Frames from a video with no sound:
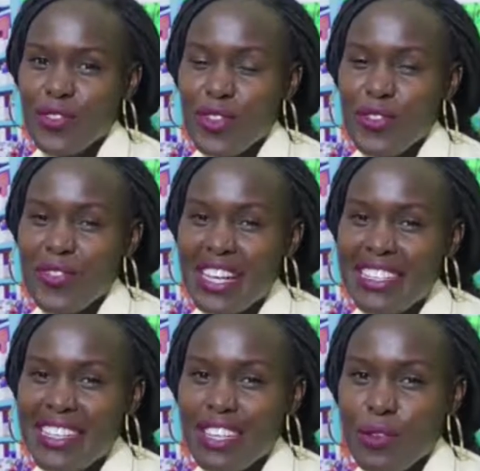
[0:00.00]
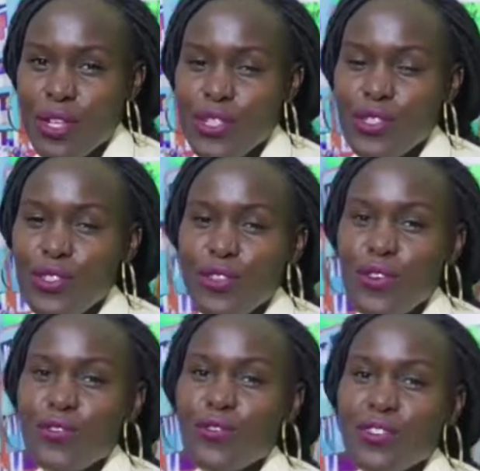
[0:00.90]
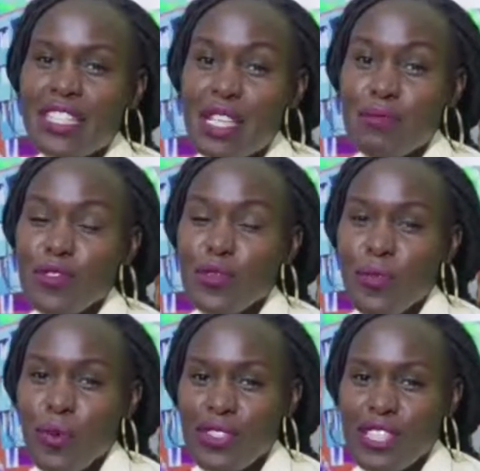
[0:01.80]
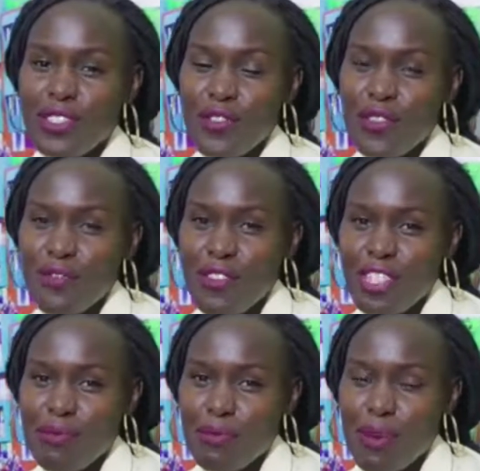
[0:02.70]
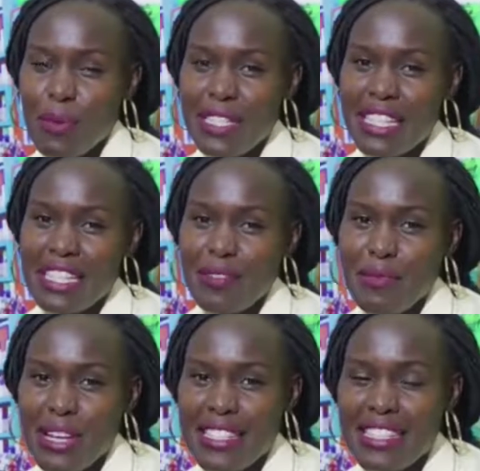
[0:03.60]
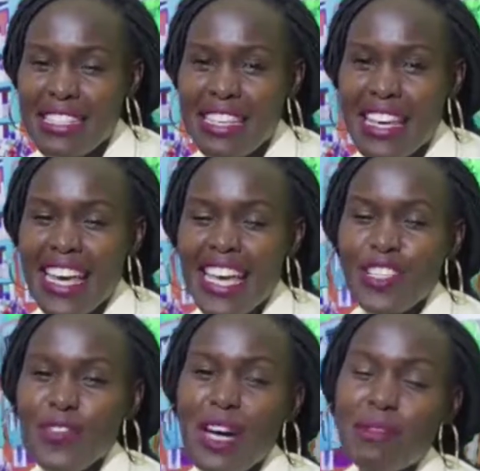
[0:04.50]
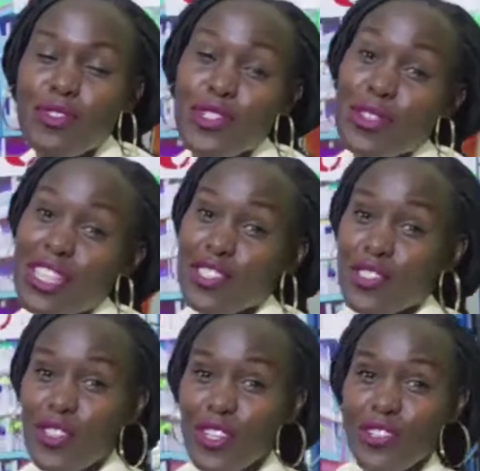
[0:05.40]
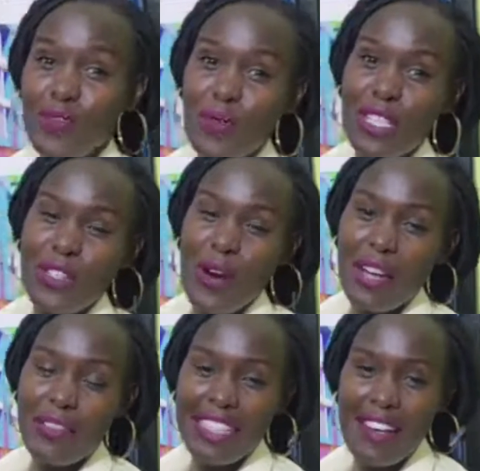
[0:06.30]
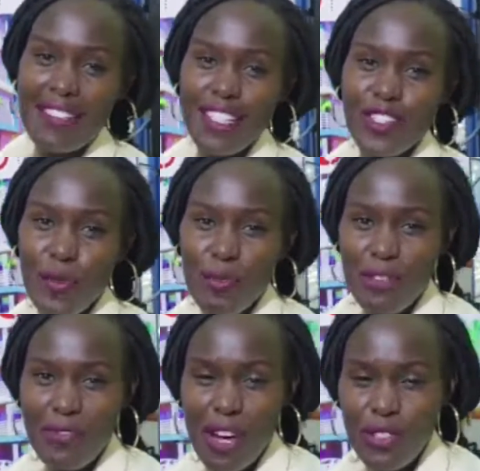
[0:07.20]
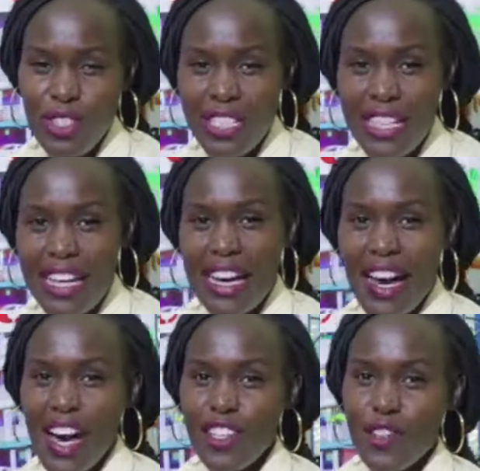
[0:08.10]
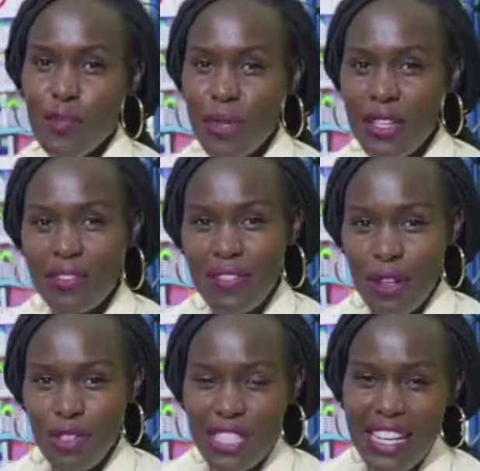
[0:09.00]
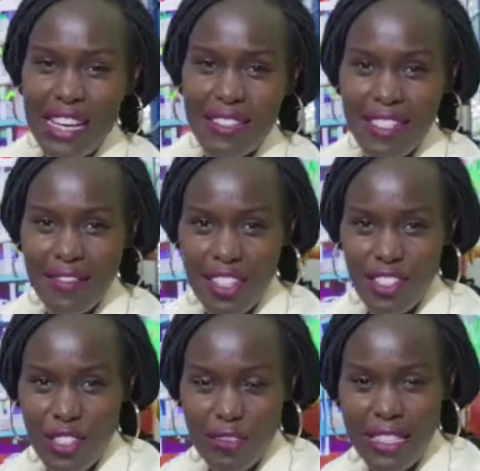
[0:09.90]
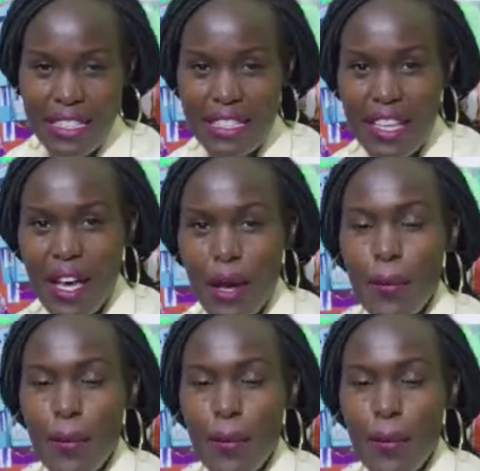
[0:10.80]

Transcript: If you have answered the questions of name 2 projects of Universal Purpose Enterprises, you can be sure that you're going to win your 100,000 shopping voucher and your meal voucher at Cafe Java's.